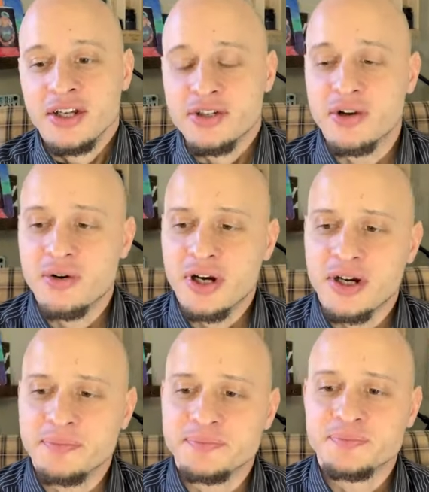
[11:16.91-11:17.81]

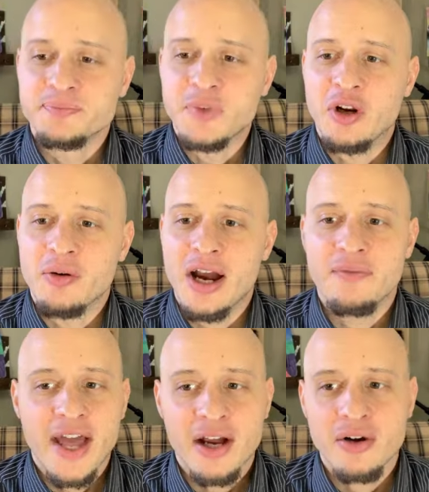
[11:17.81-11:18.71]
So, you know, we'll
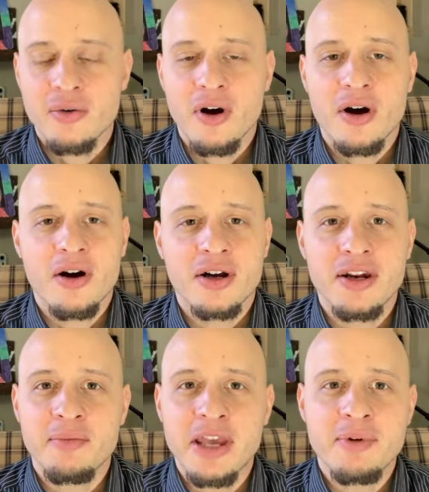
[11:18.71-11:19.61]
have that go wrong. You
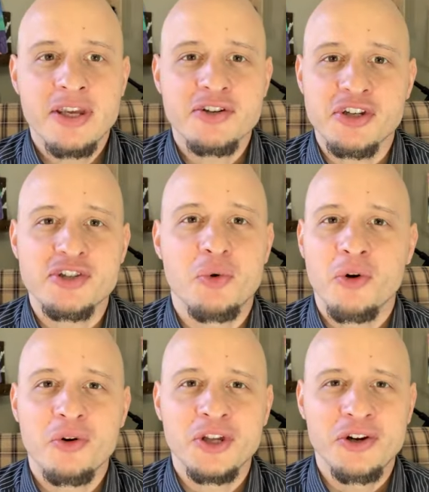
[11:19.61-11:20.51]
know, maybe there's a
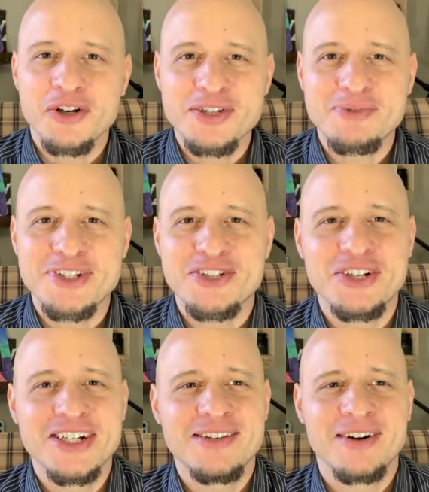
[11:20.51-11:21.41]
squirrel in the Christmas
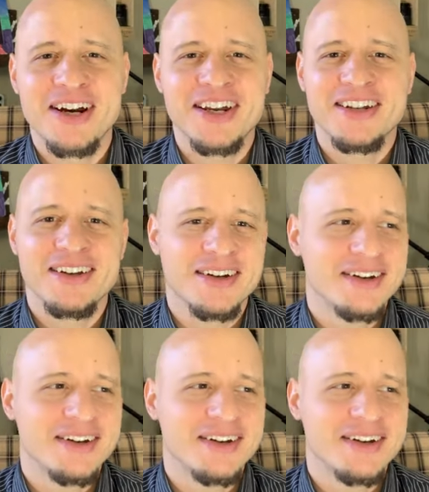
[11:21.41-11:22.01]
tree, right?